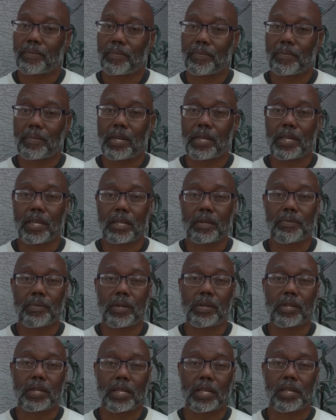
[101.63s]
many
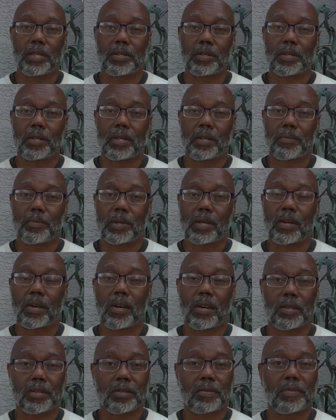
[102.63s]
communities,
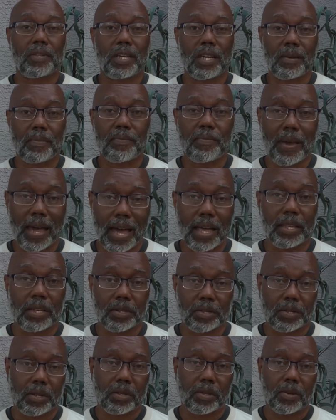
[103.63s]
because of the
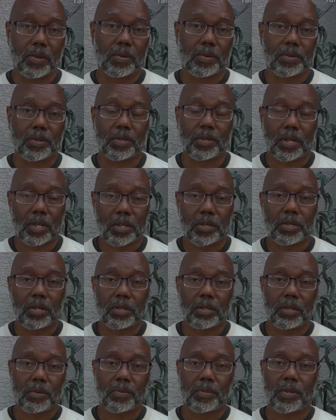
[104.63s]
imbalance that those
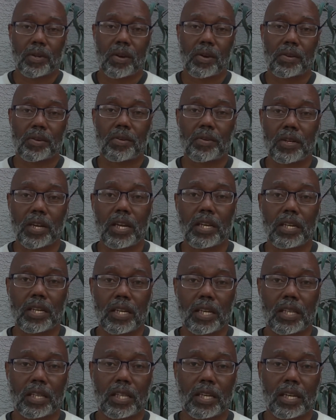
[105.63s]
systems are creating
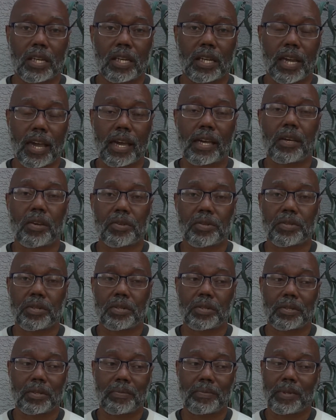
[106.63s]
in the
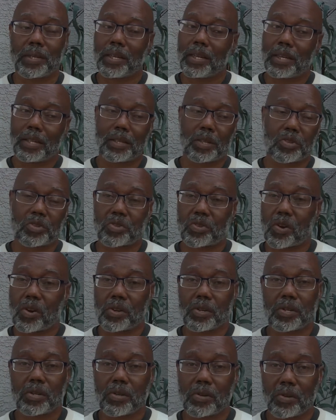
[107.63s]
ecosystem, they're
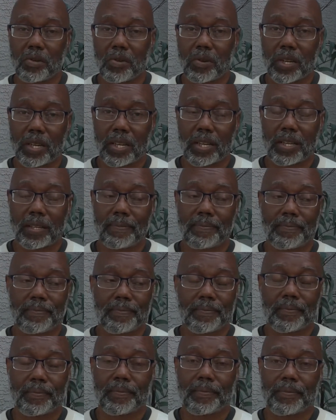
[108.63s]
starting to,
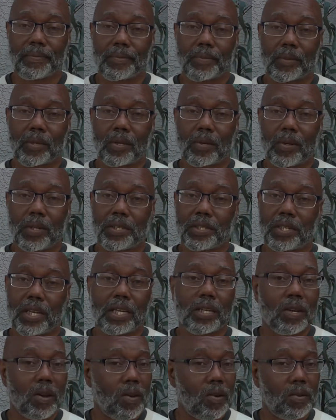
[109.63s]
well, say,
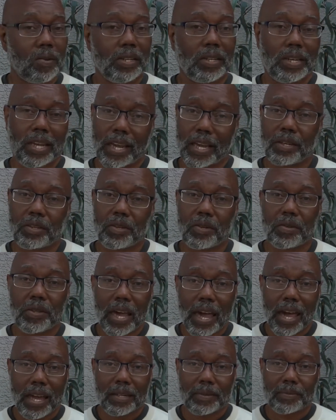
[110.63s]
no, can't do
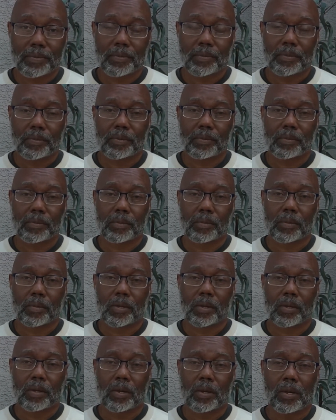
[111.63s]
that.
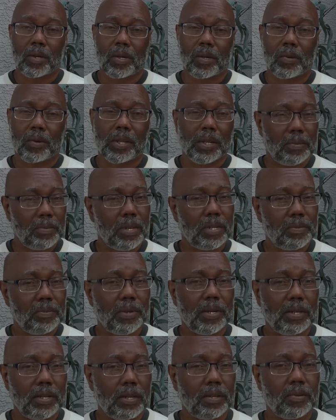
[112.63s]
Well, there must
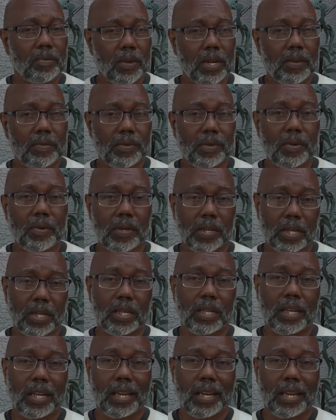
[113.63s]
be another way of doing it,